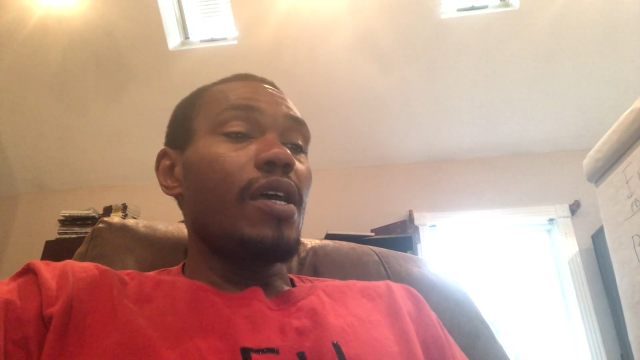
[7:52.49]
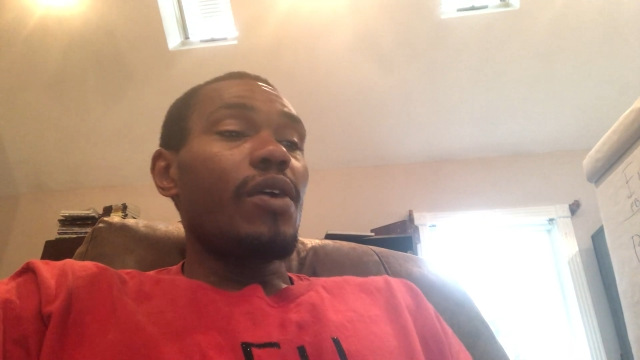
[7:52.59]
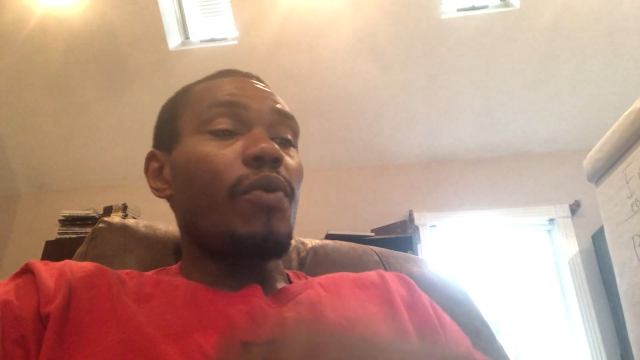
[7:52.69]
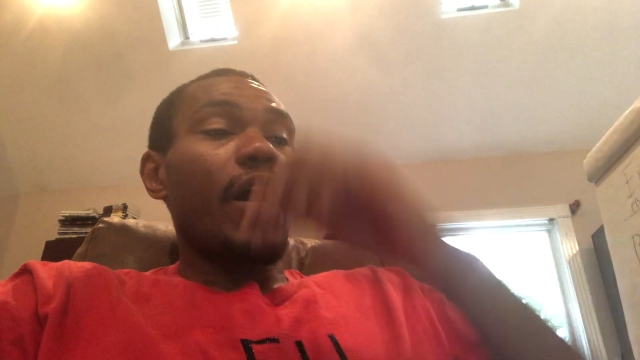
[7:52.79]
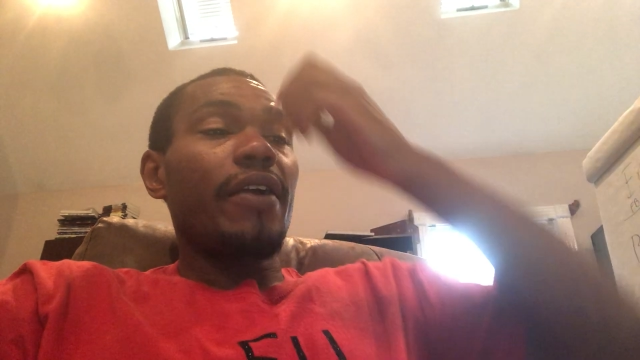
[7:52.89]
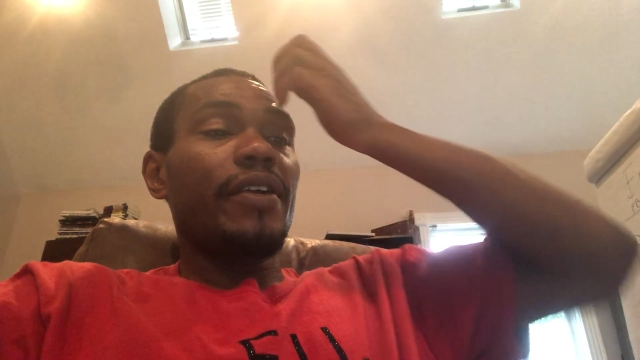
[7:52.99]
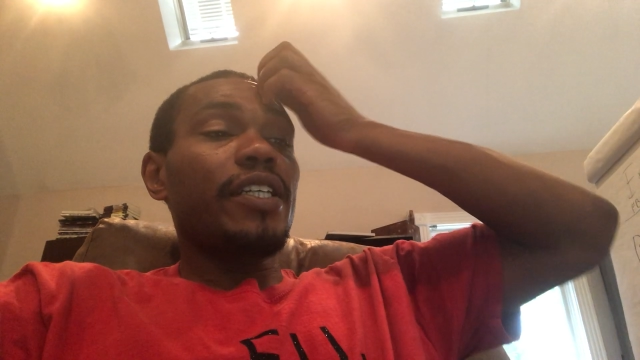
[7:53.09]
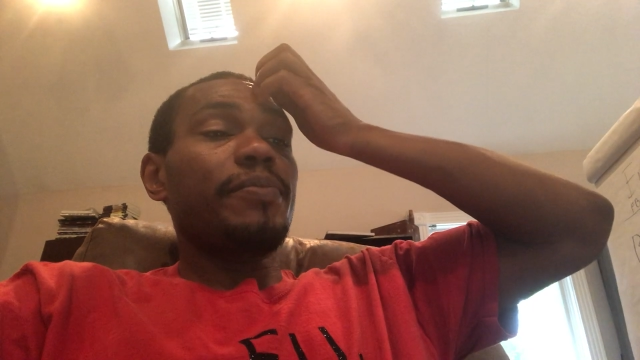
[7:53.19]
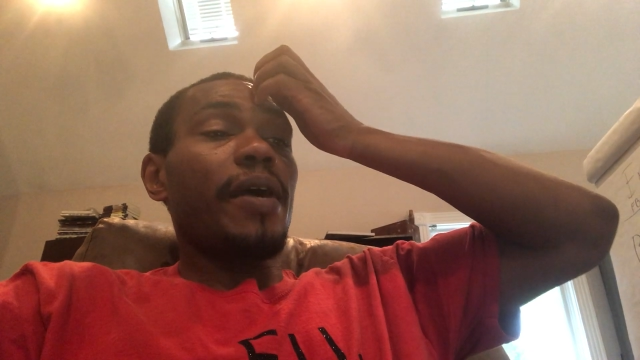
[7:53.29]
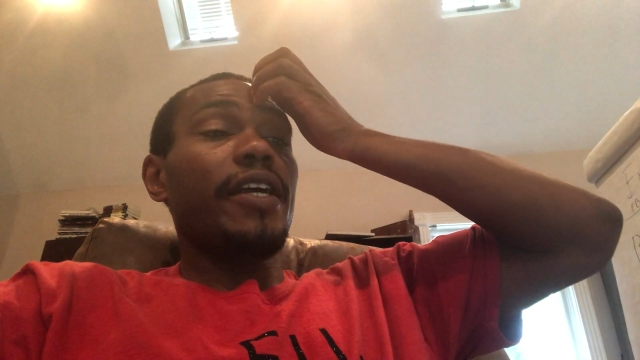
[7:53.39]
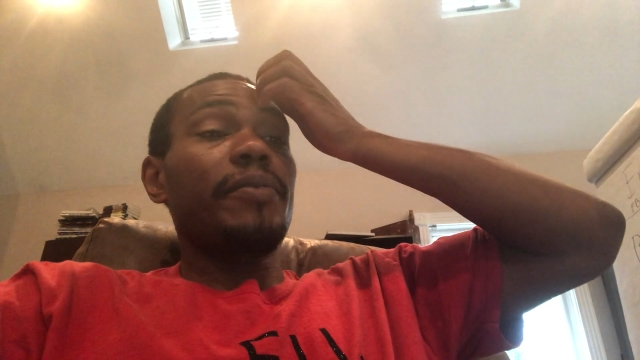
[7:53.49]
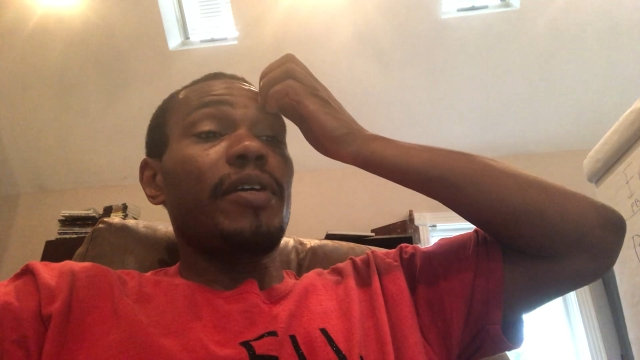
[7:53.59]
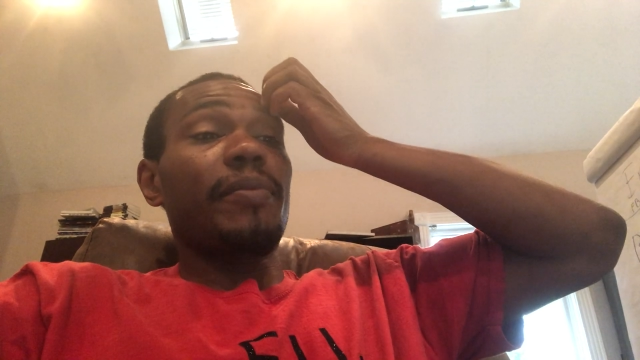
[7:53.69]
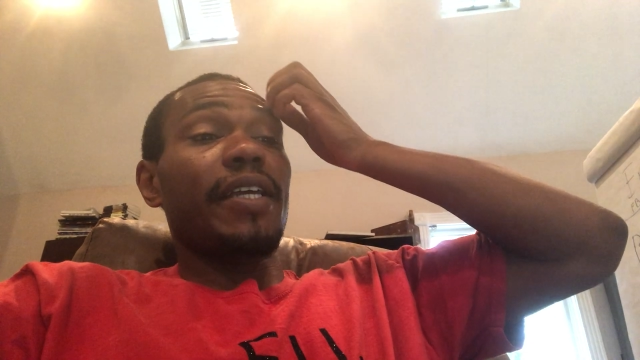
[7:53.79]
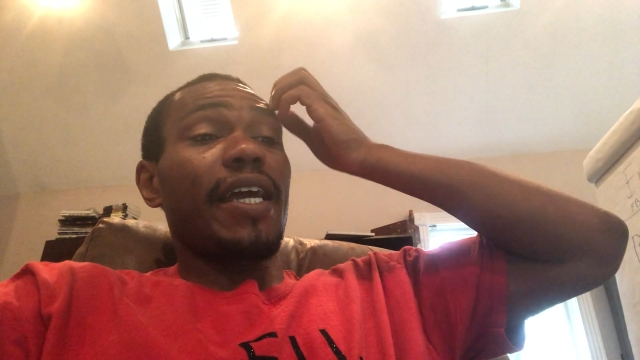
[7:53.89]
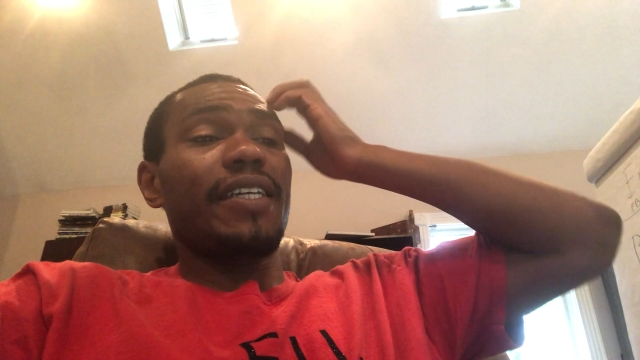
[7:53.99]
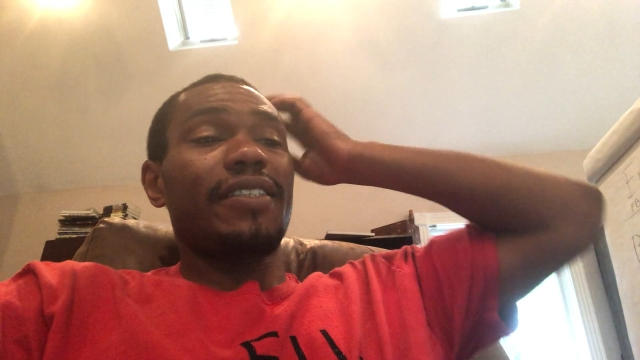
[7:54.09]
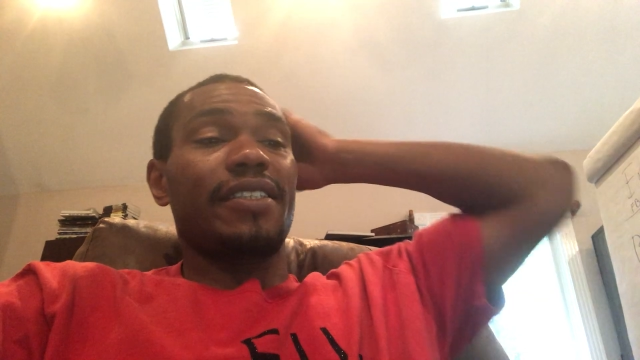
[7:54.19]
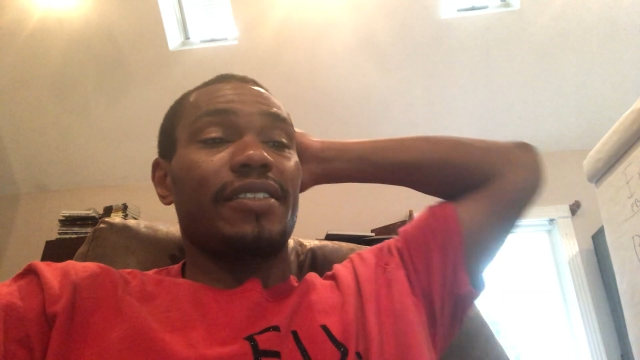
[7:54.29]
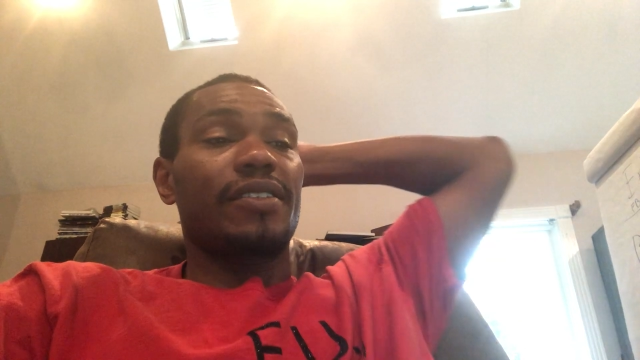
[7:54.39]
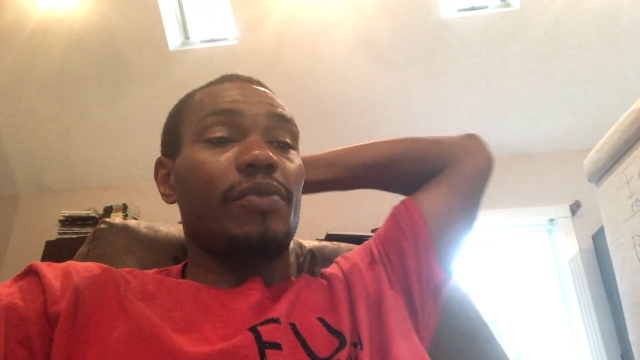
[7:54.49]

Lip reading: Why are we aspiring to become a gangster?